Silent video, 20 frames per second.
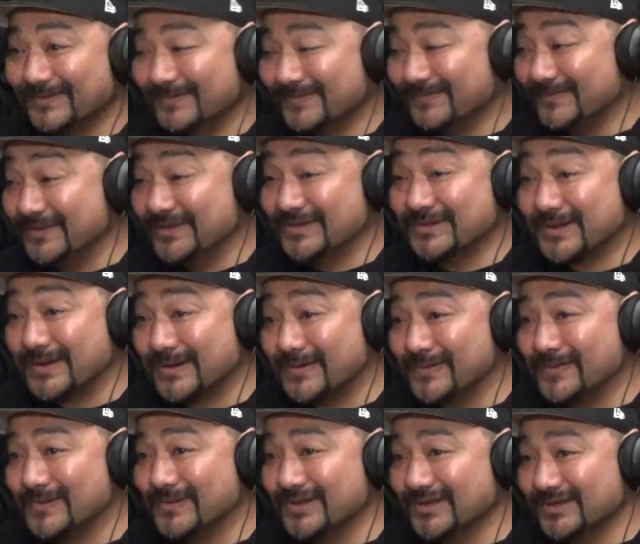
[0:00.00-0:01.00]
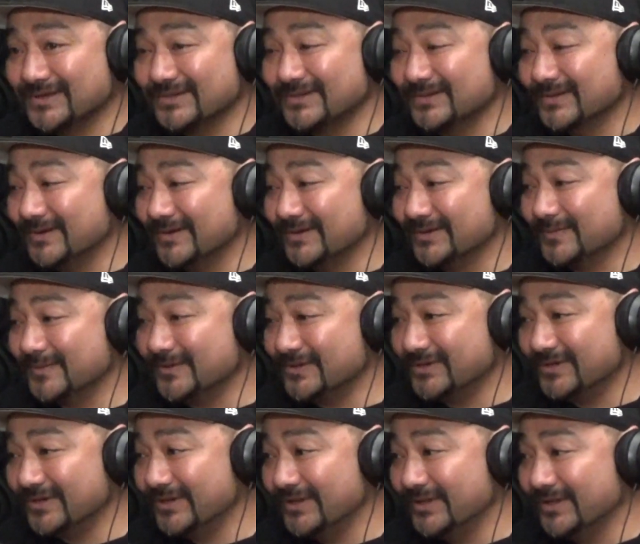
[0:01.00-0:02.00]
recycle things.
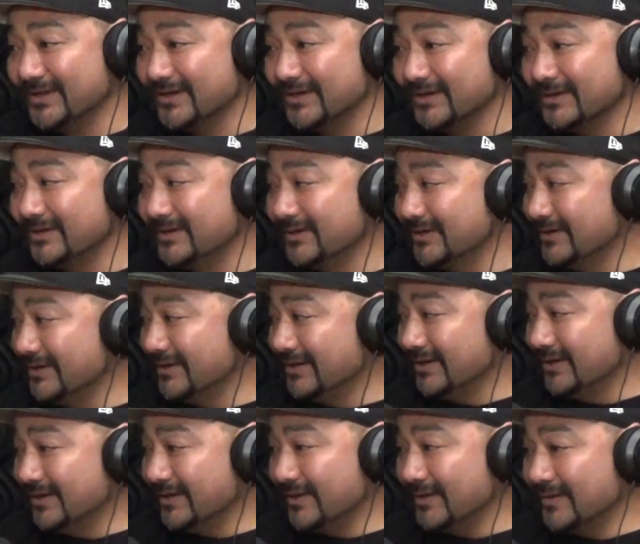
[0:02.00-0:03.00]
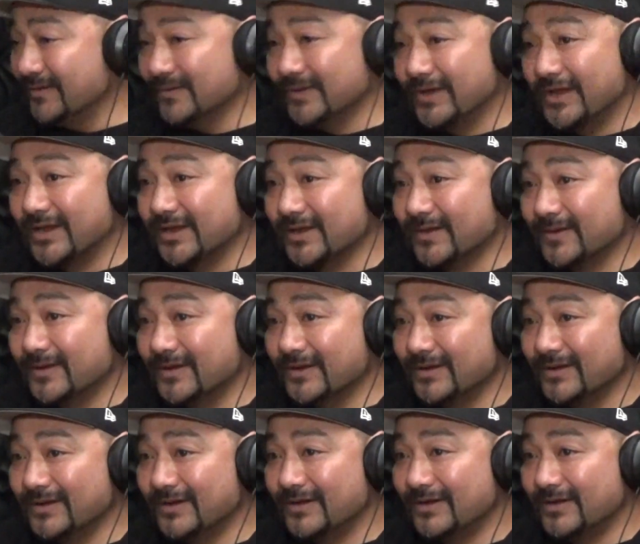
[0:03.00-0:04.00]
Especially the organic
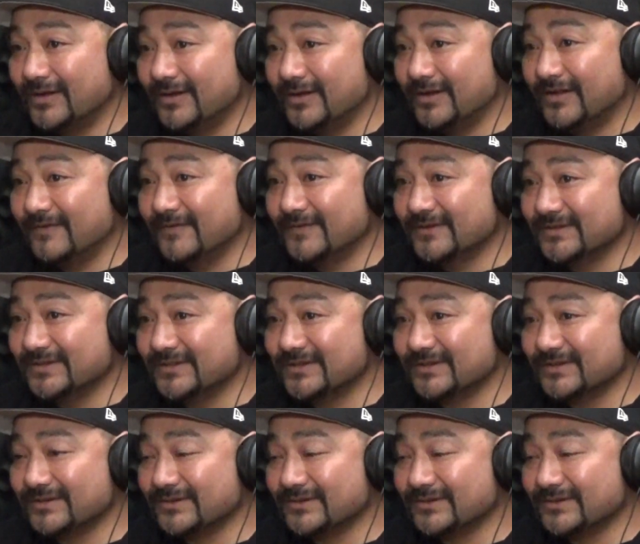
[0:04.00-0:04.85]
lovers.